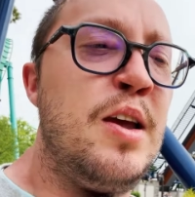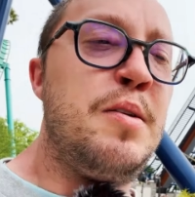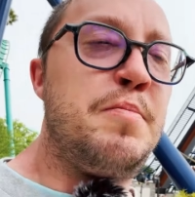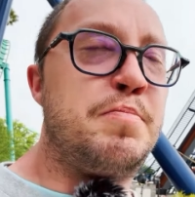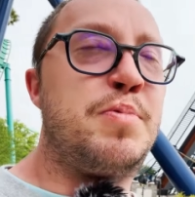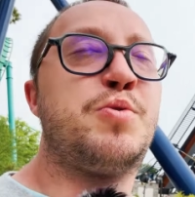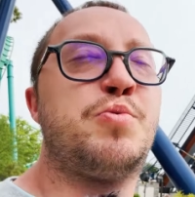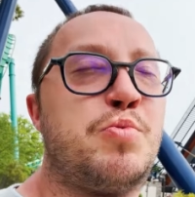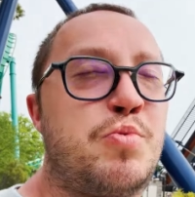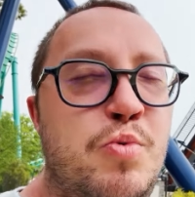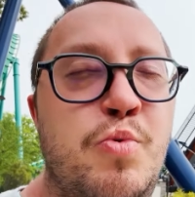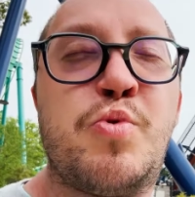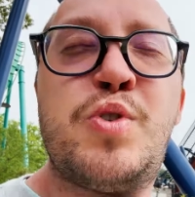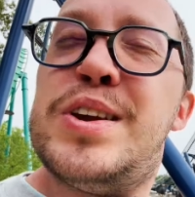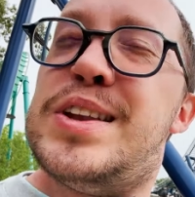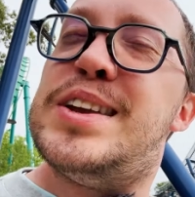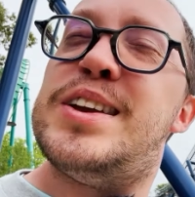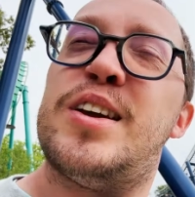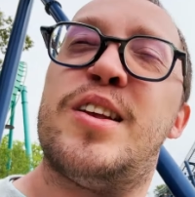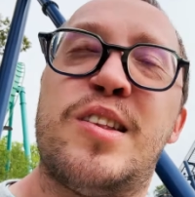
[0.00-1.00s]
but
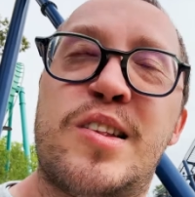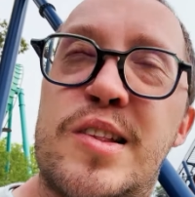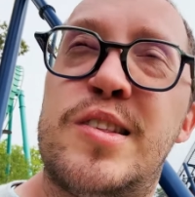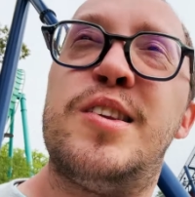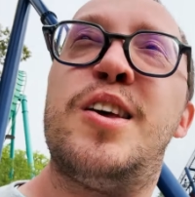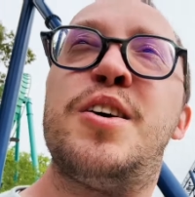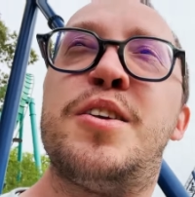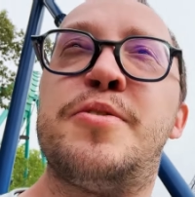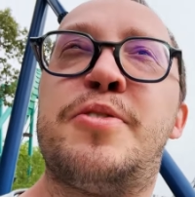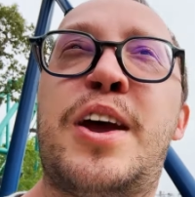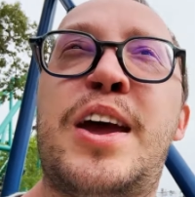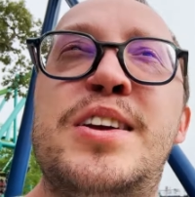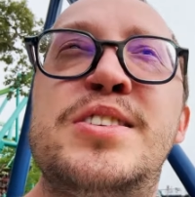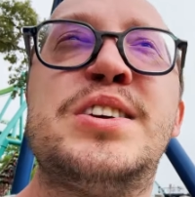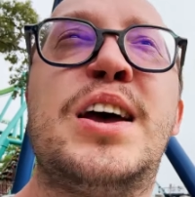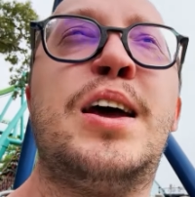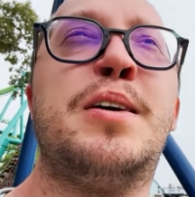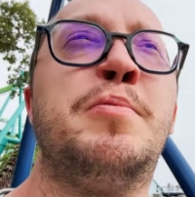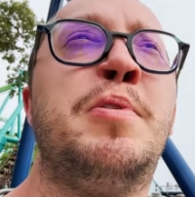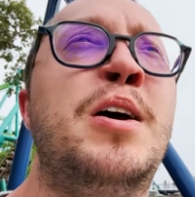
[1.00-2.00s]
really a lot of hang
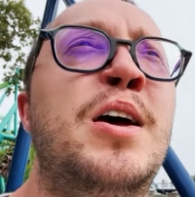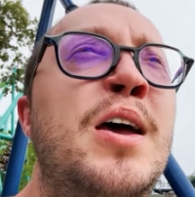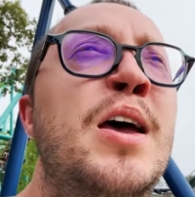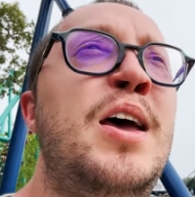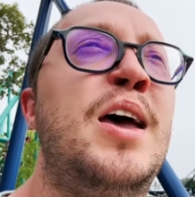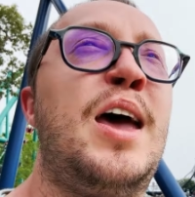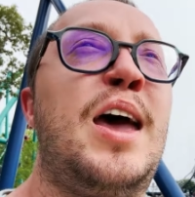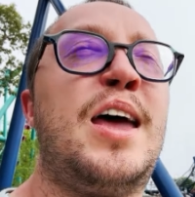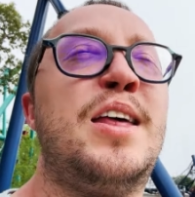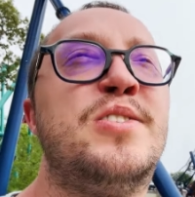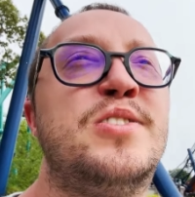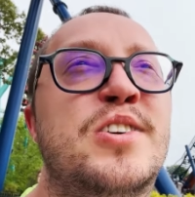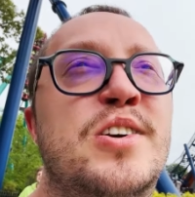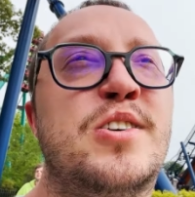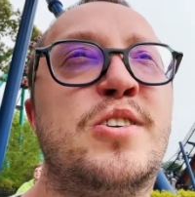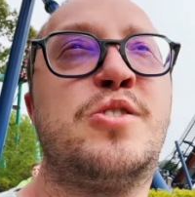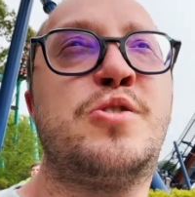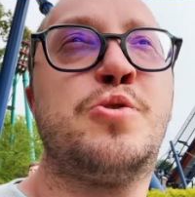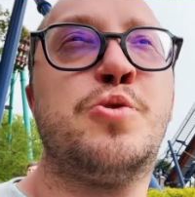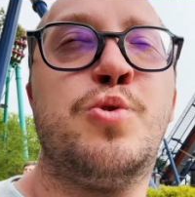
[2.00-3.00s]
time, and
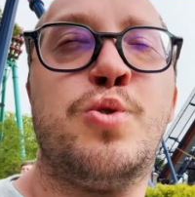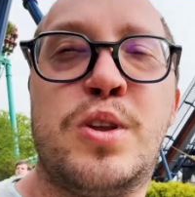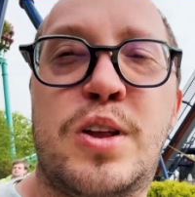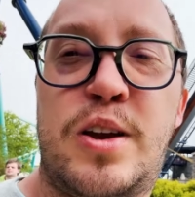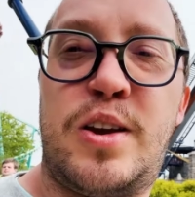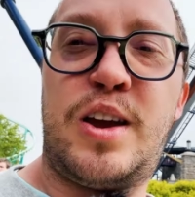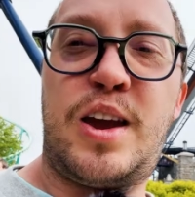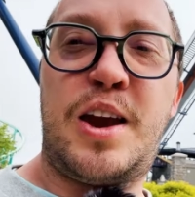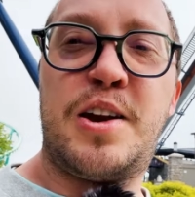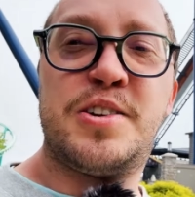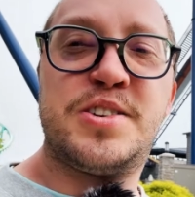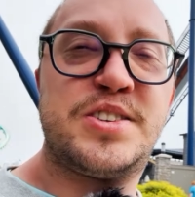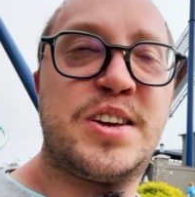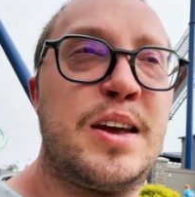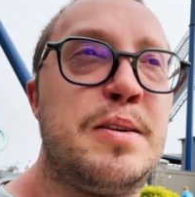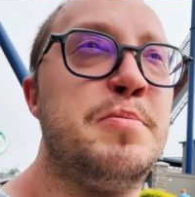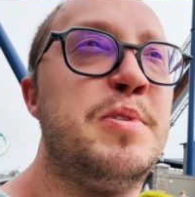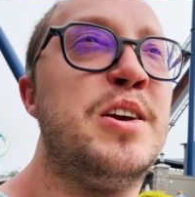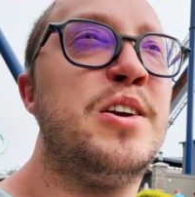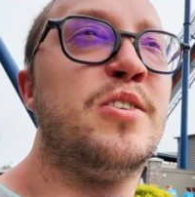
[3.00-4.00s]
the cool
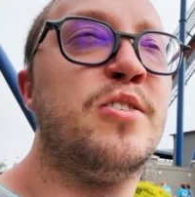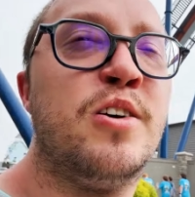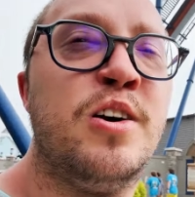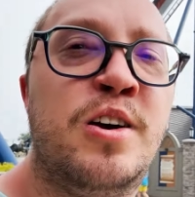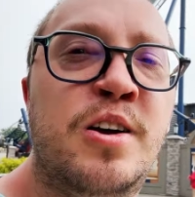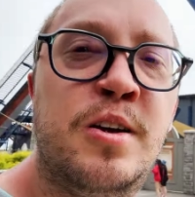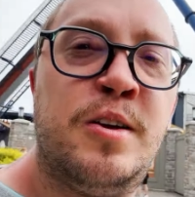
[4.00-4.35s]
airtime hill.